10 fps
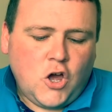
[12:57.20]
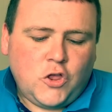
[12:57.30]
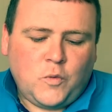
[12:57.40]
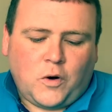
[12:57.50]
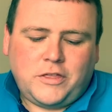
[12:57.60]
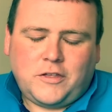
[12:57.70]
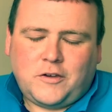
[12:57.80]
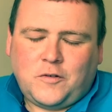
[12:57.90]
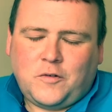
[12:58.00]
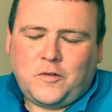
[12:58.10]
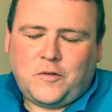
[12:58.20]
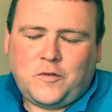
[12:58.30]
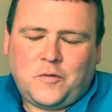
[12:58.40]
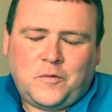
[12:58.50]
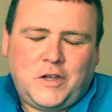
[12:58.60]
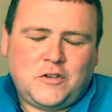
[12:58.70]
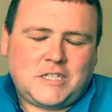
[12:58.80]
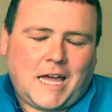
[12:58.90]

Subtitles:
The one that we used to